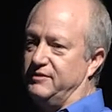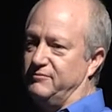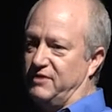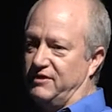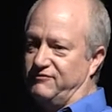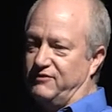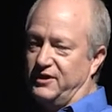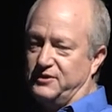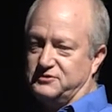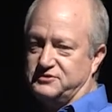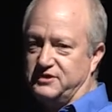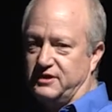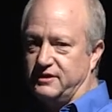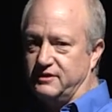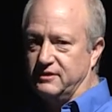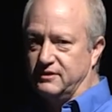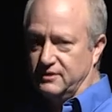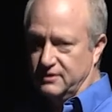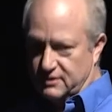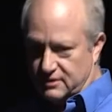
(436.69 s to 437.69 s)
And my father
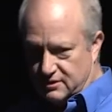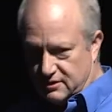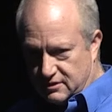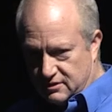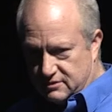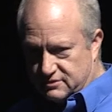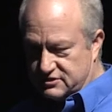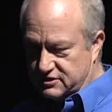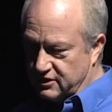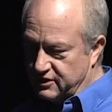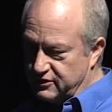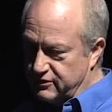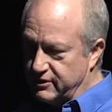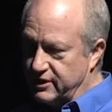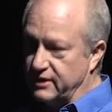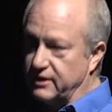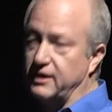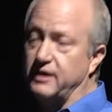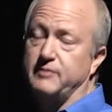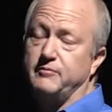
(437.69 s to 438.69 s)
said, Son, you
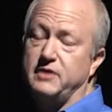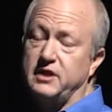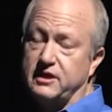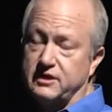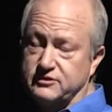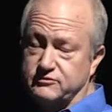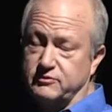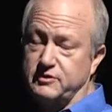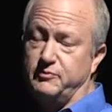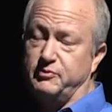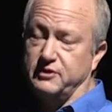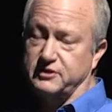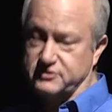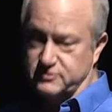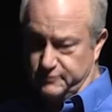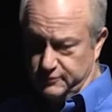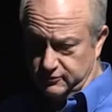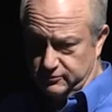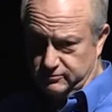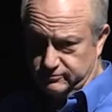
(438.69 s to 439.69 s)
had a lot of meetings with the
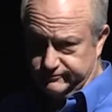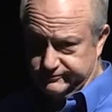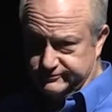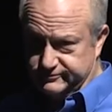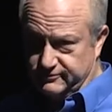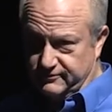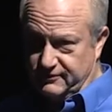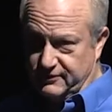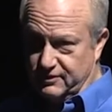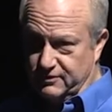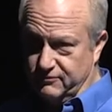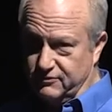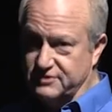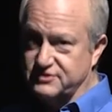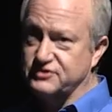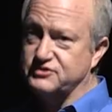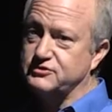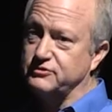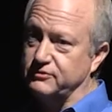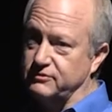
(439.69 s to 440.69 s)
principal,
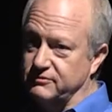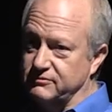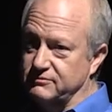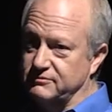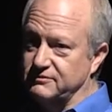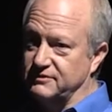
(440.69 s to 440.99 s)
which is true.